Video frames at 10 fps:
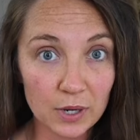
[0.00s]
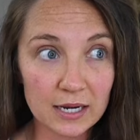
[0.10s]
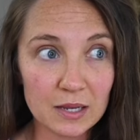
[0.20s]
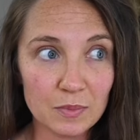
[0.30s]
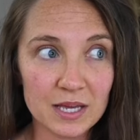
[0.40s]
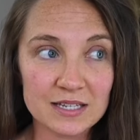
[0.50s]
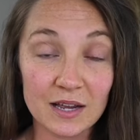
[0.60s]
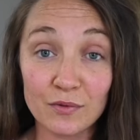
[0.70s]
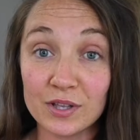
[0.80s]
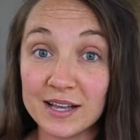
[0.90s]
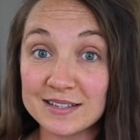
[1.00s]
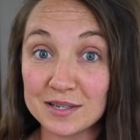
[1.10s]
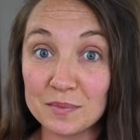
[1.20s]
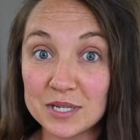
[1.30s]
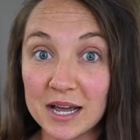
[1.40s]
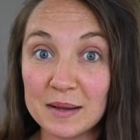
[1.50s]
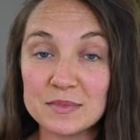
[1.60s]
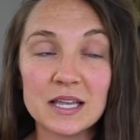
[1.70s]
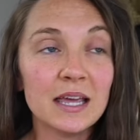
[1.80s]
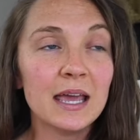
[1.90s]
pregnant, because I've realized
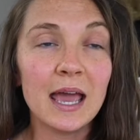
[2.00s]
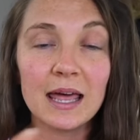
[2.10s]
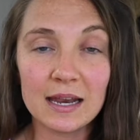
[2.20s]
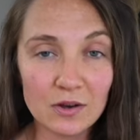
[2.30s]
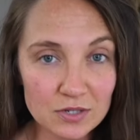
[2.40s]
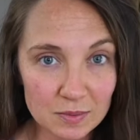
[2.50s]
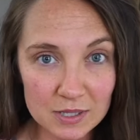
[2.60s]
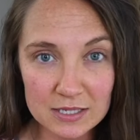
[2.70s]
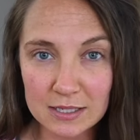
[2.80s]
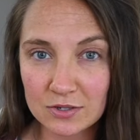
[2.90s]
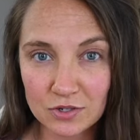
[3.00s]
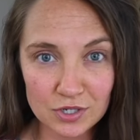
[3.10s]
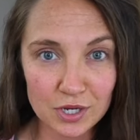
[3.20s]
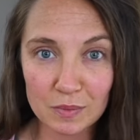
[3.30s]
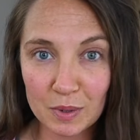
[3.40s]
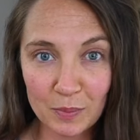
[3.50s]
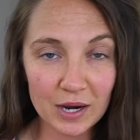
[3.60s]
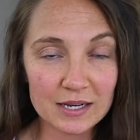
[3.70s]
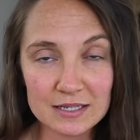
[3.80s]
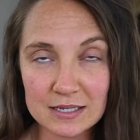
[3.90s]
sometimes, and I know some of these things are just going to be
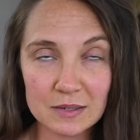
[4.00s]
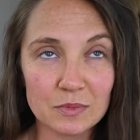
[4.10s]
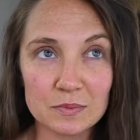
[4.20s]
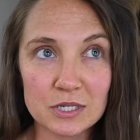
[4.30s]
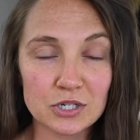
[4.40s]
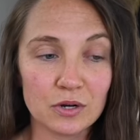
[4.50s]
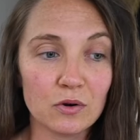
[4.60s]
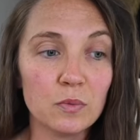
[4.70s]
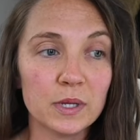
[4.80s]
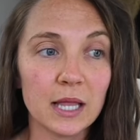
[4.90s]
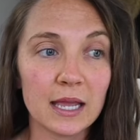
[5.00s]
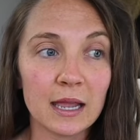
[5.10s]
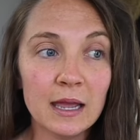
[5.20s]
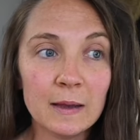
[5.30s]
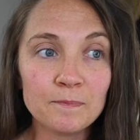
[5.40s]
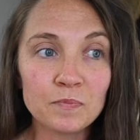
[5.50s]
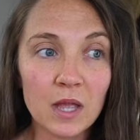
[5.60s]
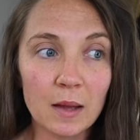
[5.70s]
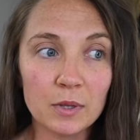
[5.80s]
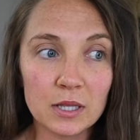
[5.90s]
pregnancy symptoms in general, but like
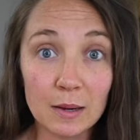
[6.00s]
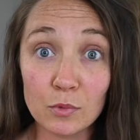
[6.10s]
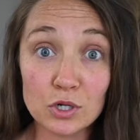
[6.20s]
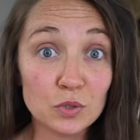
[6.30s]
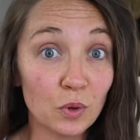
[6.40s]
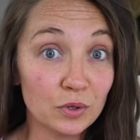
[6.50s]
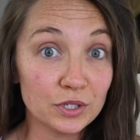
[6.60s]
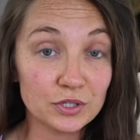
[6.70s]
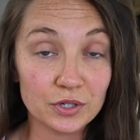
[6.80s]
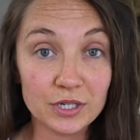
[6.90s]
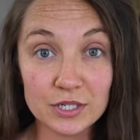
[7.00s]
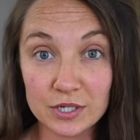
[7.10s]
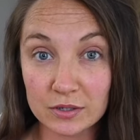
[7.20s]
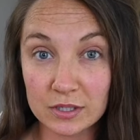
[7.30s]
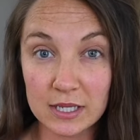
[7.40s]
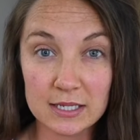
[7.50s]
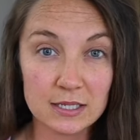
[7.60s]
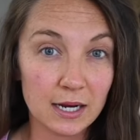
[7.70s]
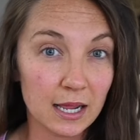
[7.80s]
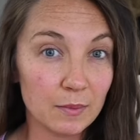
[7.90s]
I'm a lot more swollen during certain things
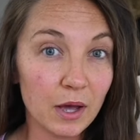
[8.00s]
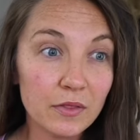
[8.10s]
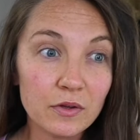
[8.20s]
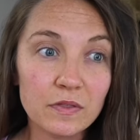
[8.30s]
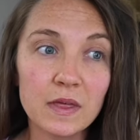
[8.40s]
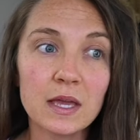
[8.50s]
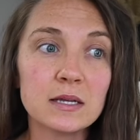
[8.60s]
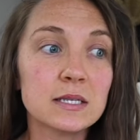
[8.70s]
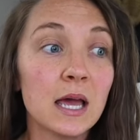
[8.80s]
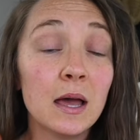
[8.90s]
than I am other things.